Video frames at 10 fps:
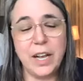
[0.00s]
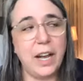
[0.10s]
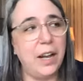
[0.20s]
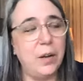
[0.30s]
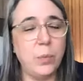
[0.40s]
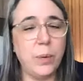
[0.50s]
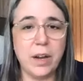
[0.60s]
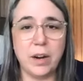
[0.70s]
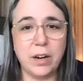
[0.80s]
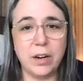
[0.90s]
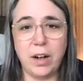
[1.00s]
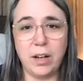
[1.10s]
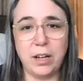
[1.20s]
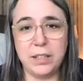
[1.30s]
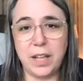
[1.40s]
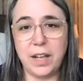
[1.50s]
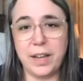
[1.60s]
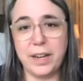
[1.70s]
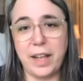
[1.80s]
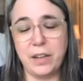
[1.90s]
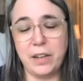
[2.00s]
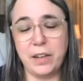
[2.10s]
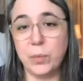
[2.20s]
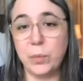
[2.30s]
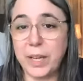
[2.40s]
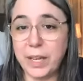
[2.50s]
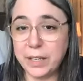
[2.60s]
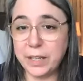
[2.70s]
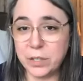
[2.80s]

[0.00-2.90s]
Uh, we are online every week